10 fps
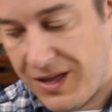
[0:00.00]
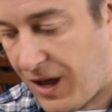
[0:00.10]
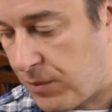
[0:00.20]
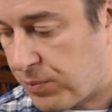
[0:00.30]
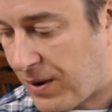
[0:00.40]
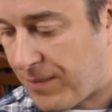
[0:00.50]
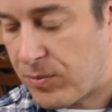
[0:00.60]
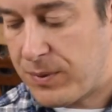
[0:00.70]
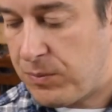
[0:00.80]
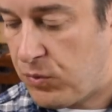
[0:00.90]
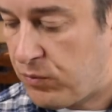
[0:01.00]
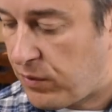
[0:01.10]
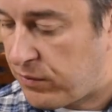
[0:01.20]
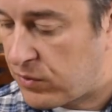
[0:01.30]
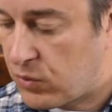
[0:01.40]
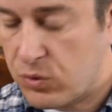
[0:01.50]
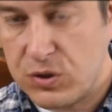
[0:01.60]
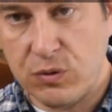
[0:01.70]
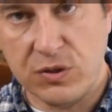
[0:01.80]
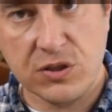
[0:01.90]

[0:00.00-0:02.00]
I'll probably move over to a